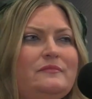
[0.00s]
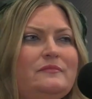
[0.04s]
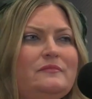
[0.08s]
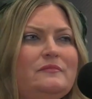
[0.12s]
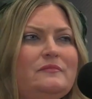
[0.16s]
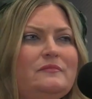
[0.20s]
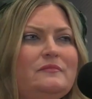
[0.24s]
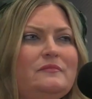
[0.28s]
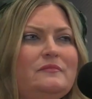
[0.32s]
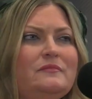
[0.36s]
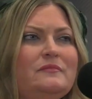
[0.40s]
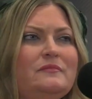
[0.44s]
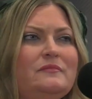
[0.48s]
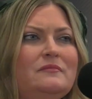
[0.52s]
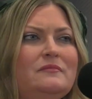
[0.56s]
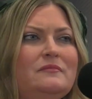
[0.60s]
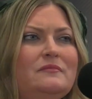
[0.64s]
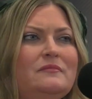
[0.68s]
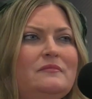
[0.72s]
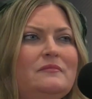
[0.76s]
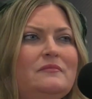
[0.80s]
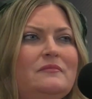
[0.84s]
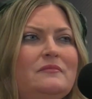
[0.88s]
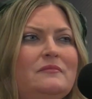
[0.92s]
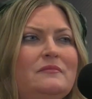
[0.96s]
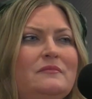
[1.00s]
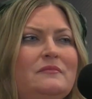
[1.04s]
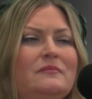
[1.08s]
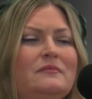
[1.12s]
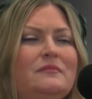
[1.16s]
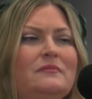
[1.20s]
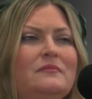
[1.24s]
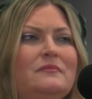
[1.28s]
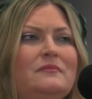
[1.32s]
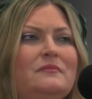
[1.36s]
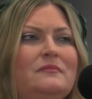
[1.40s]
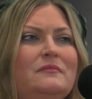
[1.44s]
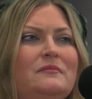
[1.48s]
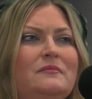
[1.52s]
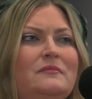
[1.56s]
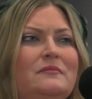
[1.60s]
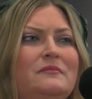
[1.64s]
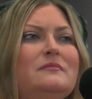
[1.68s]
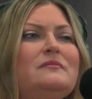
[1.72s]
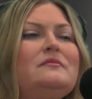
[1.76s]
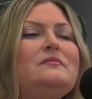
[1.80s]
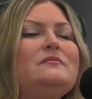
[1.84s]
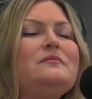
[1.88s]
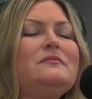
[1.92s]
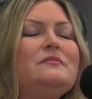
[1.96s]

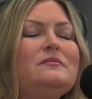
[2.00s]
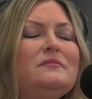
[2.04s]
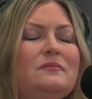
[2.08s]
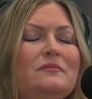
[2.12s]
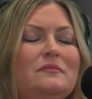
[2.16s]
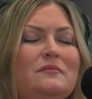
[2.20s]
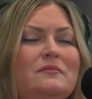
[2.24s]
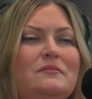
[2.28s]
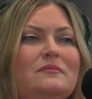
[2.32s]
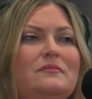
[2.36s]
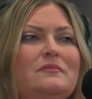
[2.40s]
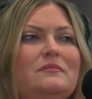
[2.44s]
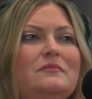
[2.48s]
No words are spoken by the person on screen.